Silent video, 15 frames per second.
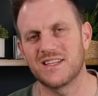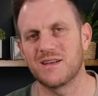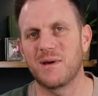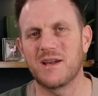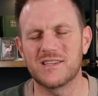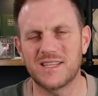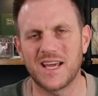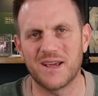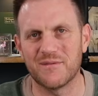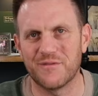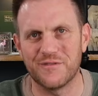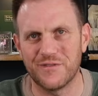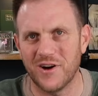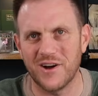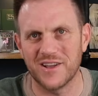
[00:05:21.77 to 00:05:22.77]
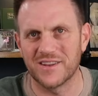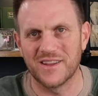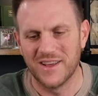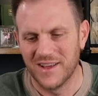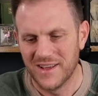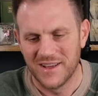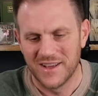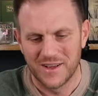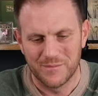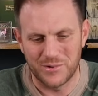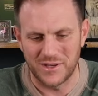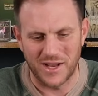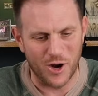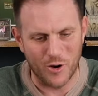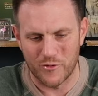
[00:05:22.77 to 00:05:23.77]
to make this game fun, but
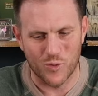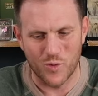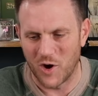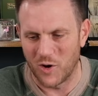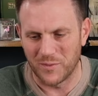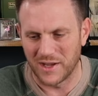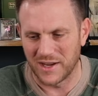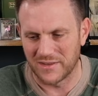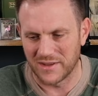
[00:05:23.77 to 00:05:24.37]
not overwhelming.